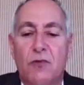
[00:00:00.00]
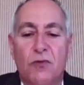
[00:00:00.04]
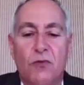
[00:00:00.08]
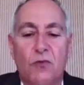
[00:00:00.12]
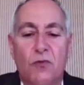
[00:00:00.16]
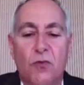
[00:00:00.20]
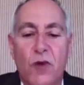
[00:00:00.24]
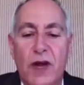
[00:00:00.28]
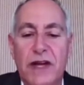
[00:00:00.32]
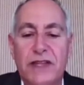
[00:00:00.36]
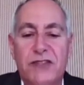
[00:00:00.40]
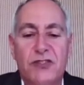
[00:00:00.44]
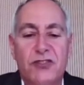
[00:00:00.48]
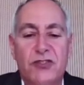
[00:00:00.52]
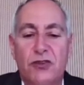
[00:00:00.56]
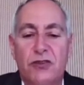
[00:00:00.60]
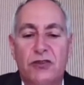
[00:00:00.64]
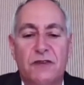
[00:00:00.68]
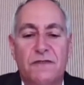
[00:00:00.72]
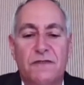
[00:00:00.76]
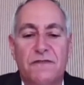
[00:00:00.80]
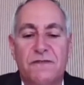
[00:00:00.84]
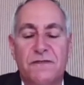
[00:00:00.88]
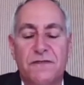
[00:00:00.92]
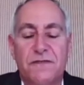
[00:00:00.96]
right during
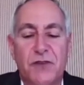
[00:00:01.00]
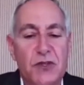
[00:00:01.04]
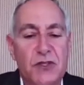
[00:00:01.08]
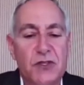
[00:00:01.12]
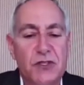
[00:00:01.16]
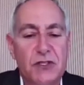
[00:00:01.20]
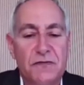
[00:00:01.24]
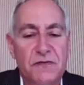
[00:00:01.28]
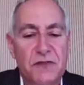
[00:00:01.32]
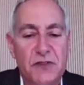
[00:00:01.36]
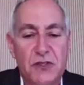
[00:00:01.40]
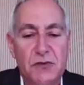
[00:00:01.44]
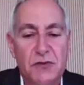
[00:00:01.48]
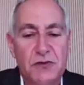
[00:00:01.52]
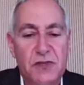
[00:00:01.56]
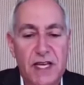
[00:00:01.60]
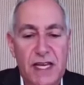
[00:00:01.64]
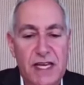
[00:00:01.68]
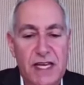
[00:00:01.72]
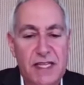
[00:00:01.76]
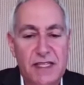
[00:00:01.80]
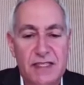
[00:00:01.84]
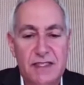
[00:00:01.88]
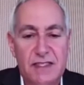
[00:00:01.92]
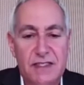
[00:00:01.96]
the first few
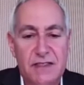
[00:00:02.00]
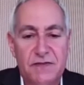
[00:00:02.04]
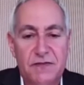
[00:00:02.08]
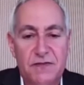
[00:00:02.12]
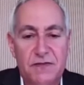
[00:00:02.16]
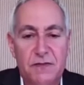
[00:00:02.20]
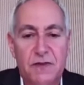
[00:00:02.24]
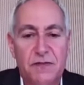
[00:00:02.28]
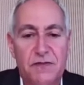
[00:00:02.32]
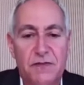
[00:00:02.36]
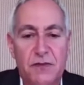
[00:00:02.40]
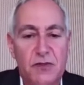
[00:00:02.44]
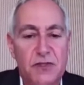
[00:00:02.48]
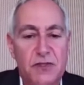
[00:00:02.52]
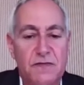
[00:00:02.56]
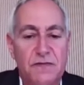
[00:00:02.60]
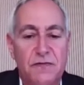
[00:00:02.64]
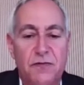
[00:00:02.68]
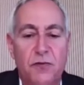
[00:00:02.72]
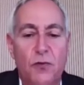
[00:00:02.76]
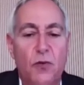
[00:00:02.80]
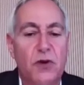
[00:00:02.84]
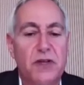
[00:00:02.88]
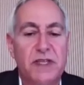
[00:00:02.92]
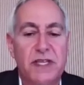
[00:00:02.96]
days, from the first
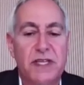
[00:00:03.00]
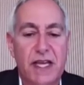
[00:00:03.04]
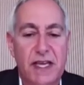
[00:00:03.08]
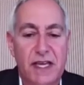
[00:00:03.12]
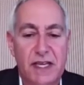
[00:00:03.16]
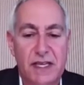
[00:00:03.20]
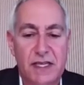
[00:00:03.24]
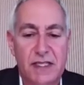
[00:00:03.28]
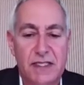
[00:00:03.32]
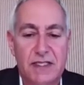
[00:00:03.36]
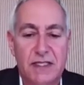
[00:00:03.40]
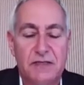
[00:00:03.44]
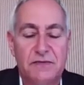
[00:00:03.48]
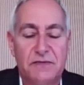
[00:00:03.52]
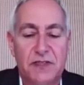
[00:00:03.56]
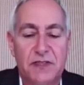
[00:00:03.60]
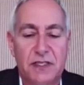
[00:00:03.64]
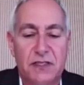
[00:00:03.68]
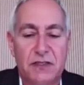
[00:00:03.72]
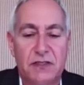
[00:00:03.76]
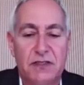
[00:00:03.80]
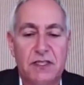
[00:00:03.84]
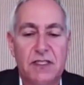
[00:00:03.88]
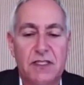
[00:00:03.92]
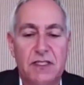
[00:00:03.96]
4 days of
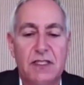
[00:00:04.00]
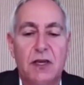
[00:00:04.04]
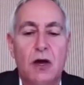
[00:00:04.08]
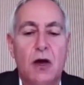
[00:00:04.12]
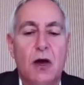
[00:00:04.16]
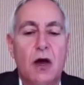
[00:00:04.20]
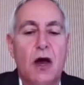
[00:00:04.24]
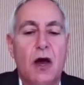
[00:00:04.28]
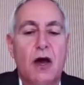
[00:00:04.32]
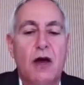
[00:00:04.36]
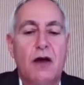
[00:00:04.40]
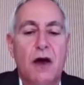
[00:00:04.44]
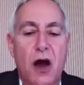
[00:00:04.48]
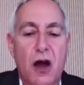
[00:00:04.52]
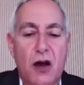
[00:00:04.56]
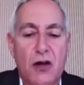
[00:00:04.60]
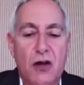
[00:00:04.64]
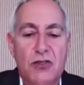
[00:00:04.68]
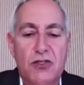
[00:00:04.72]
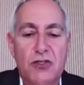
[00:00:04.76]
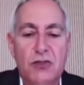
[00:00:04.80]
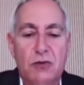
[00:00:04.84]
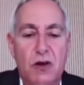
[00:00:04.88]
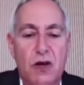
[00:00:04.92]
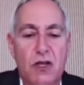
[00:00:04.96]
illness, our
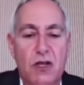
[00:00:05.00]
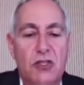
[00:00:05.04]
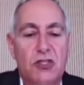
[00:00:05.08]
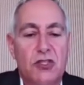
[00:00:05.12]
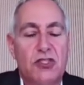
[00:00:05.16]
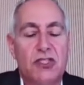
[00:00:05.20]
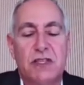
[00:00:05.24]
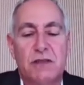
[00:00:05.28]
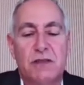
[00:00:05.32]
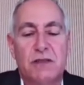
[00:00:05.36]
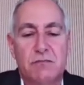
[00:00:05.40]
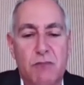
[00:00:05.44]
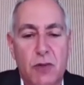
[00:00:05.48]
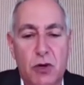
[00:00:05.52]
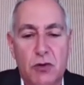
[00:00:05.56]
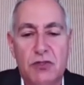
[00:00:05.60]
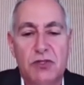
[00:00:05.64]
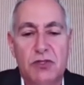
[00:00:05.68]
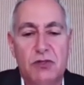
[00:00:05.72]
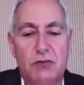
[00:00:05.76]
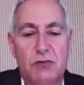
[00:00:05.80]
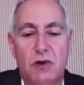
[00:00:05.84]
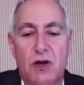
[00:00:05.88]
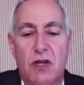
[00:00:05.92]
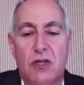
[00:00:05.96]
serology and
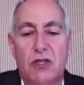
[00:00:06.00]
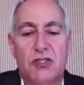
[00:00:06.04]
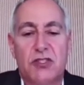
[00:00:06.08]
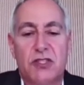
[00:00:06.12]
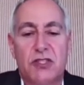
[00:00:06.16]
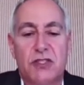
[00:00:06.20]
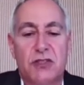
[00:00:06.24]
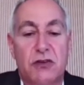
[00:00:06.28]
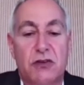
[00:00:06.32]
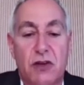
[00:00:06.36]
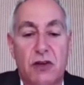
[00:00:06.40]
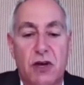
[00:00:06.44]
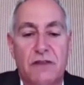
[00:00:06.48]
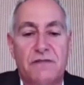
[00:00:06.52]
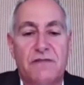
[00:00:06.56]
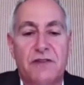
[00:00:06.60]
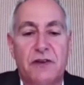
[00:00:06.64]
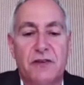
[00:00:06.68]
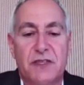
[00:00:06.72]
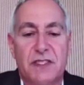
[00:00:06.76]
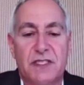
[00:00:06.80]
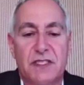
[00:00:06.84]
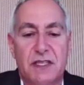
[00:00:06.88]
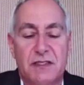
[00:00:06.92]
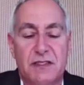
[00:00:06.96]
most serologies are not
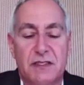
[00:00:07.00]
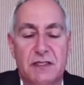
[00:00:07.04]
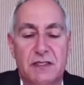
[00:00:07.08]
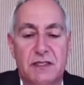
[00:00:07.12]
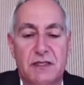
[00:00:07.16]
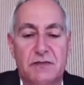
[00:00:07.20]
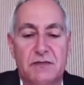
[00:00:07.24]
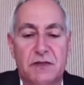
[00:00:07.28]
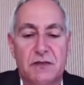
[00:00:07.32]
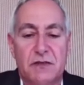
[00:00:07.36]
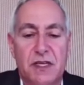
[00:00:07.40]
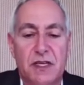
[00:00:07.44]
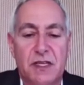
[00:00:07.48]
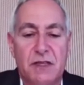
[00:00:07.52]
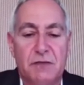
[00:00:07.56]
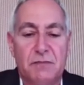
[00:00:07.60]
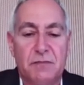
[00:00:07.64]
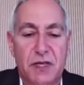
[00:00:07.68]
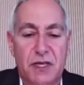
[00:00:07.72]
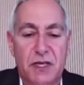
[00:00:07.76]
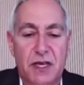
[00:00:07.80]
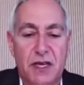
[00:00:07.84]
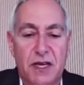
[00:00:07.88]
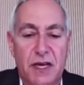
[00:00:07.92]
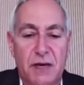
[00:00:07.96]
very sensitive in
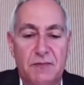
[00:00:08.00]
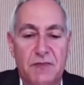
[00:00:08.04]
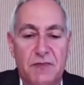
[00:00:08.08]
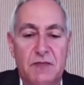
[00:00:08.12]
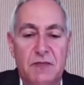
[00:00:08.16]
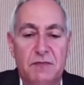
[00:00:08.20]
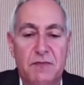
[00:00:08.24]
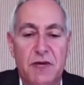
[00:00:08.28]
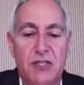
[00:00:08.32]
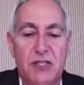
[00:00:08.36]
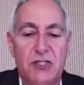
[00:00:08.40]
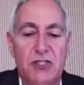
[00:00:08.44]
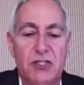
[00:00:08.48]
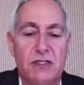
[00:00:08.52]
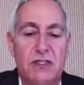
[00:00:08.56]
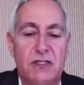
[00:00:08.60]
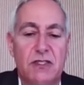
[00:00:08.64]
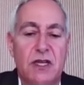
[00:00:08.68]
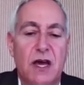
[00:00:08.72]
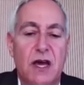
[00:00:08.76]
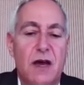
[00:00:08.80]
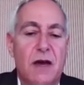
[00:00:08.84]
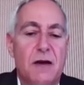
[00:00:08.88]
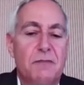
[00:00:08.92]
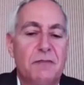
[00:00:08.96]
picking up these patients.
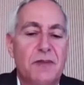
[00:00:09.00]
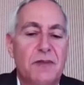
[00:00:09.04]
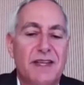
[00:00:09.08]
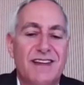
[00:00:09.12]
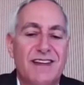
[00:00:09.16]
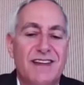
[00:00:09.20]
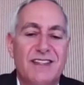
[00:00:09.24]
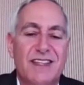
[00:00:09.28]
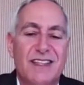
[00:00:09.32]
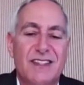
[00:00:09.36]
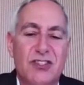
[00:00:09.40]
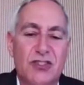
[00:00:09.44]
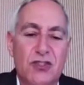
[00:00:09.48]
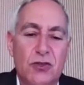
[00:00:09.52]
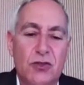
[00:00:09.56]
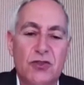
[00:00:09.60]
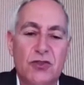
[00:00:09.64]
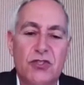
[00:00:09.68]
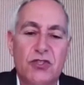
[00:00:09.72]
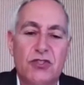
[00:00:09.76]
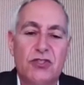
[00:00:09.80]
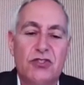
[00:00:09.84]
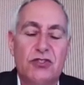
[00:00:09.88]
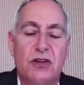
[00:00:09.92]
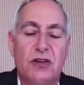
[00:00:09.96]
But as soon
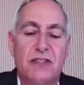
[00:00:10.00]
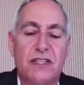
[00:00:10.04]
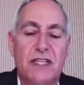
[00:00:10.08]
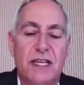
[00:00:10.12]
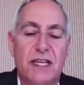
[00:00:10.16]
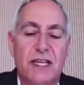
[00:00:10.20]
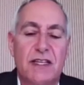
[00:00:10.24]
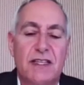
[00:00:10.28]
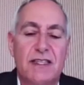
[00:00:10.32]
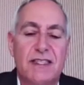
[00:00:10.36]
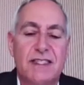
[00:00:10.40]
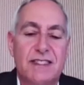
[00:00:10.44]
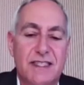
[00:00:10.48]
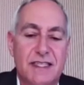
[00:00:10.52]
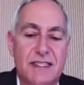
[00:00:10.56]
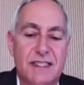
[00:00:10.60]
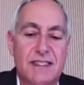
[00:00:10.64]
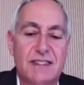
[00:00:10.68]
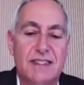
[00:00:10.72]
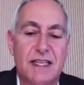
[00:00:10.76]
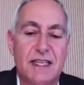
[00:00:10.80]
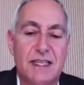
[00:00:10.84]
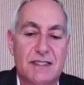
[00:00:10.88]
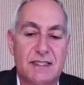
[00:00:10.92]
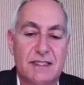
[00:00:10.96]
as you start getting
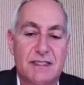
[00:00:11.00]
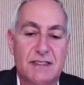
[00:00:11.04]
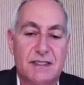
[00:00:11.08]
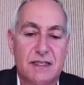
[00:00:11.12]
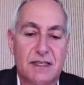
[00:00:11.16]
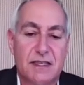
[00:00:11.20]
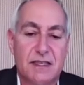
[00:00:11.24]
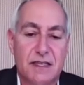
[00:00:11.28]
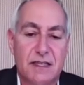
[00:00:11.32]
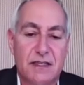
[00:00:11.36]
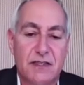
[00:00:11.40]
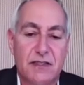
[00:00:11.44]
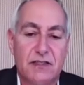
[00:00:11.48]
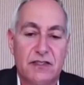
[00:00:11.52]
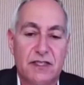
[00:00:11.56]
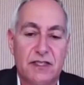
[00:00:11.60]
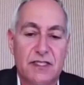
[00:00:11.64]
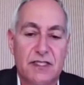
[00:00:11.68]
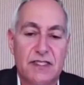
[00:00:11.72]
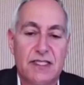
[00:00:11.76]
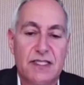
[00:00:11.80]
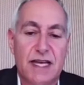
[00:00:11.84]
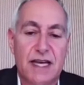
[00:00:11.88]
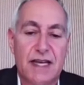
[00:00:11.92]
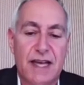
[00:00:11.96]
6 days into the
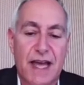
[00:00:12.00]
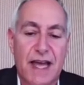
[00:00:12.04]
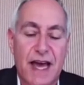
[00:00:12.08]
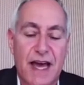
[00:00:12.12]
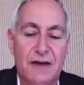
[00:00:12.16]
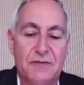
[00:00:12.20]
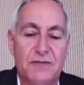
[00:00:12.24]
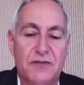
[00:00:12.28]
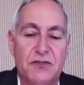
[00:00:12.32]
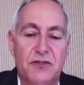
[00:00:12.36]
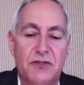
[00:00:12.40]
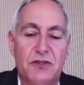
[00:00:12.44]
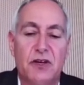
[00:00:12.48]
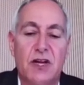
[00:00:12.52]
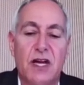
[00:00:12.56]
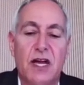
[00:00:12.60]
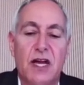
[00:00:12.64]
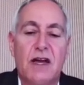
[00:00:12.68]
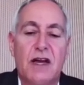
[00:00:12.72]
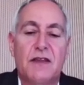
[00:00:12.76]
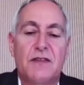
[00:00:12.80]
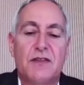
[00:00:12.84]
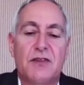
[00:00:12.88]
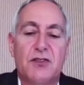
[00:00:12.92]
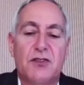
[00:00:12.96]
illness and after,
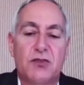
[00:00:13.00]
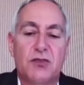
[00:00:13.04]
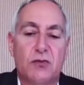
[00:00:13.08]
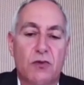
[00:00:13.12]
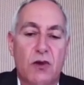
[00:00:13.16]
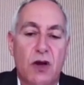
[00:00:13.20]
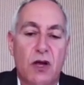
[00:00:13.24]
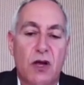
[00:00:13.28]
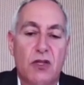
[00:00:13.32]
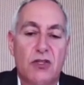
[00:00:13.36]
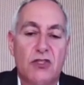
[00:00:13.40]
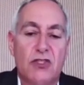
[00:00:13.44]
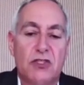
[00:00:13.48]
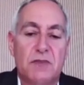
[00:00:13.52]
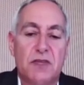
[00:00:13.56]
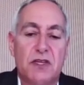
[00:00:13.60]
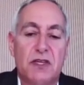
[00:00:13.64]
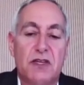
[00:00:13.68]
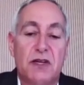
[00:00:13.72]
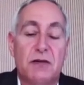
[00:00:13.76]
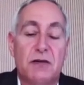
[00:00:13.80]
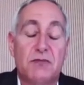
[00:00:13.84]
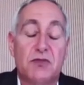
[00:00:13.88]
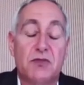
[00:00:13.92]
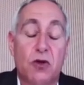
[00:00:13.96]
the serology
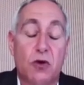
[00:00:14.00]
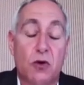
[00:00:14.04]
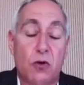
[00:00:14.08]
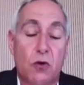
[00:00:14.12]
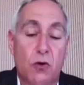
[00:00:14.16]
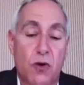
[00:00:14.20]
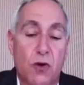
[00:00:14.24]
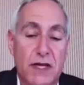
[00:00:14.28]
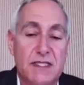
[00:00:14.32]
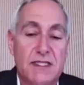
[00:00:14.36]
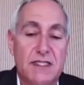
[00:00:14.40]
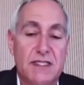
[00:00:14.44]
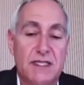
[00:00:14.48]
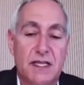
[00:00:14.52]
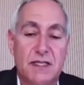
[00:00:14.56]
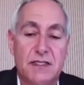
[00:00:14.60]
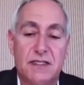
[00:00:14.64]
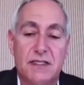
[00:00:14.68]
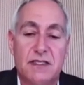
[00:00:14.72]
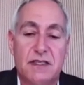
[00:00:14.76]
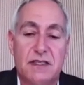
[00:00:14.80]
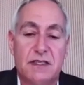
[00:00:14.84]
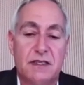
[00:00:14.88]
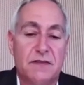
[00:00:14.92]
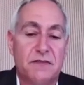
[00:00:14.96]
becomes quite
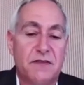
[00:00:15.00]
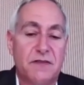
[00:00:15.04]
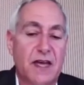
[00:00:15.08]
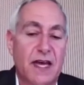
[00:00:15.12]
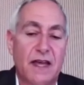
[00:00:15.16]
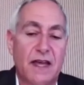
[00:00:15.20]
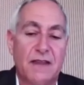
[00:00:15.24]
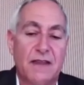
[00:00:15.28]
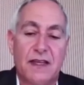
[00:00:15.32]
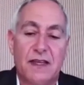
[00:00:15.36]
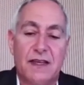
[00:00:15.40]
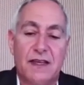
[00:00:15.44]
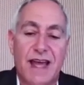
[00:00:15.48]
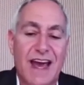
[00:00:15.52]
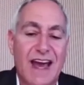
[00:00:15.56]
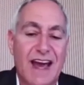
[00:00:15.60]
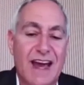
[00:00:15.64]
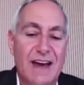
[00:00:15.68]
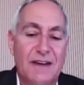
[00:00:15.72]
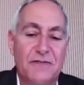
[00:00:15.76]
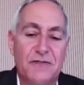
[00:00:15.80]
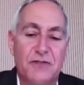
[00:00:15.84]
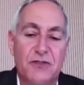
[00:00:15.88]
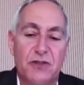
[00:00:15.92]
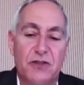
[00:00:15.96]
sensitive. And then
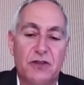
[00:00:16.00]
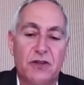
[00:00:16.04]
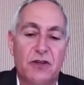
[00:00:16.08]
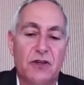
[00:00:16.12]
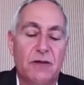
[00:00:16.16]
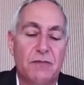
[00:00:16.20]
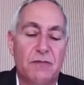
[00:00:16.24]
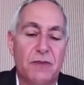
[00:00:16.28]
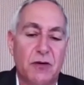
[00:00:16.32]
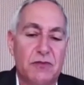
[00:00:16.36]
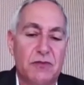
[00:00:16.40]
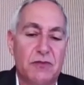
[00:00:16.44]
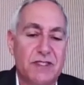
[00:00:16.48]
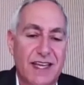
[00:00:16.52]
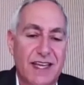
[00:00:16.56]
after about